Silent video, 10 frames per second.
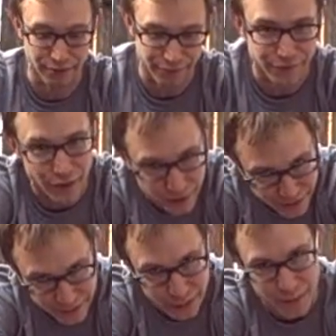and
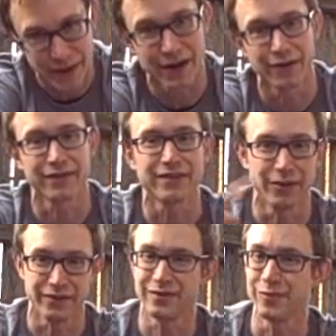fall into a barrel
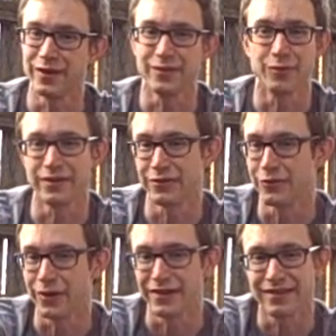so it spins once or
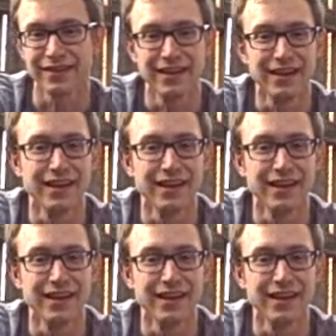twice.